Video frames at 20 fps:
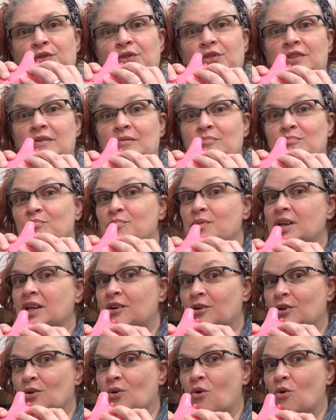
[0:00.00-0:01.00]
the
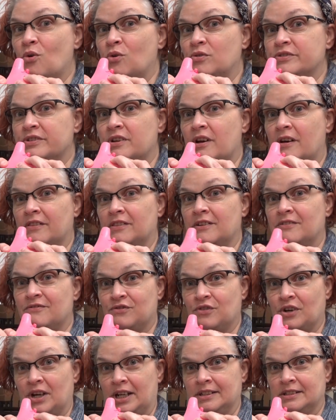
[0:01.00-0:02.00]
bigger holes on the
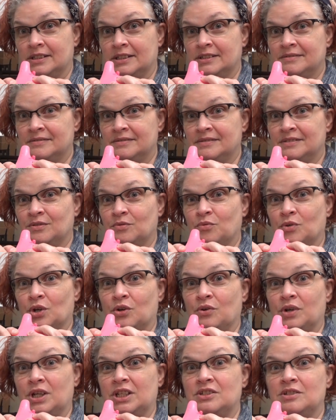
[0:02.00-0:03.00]
front. We're
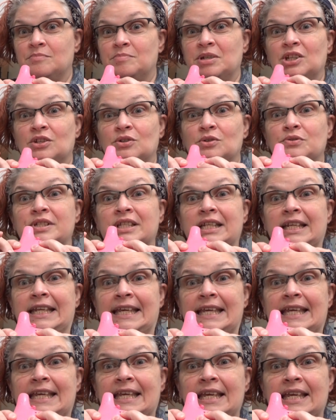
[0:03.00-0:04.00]
going to be using
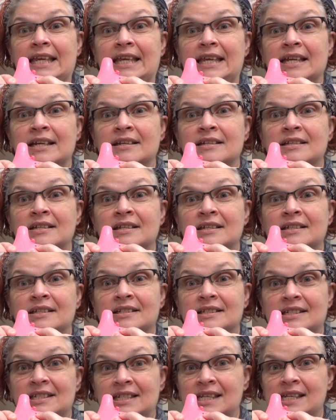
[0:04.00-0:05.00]
E,
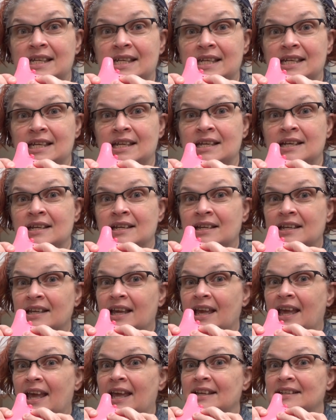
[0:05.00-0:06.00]
D,
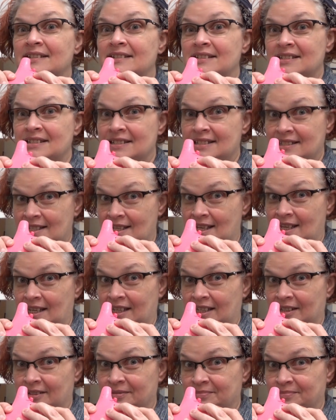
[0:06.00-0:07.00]
and C.